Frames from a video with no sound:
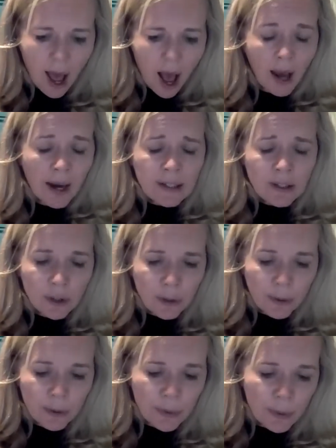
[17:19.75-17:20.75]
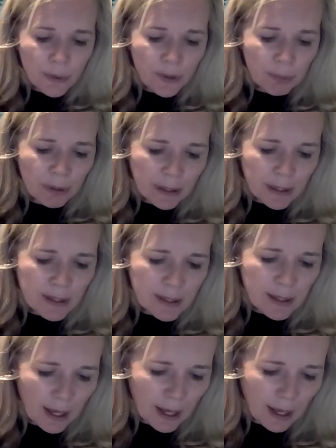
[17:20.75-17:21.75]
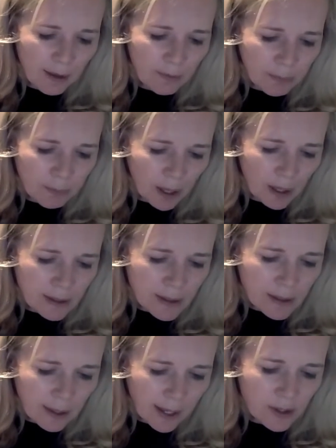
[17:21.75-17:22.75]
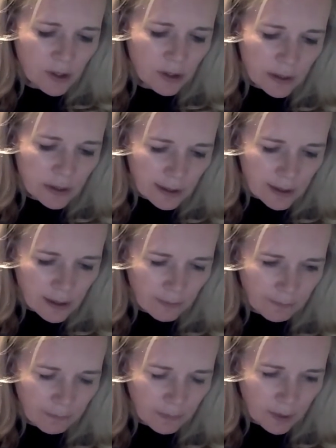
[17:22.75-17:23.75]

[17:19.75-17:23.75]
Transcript: I knew that we needed to have a pilot selection system,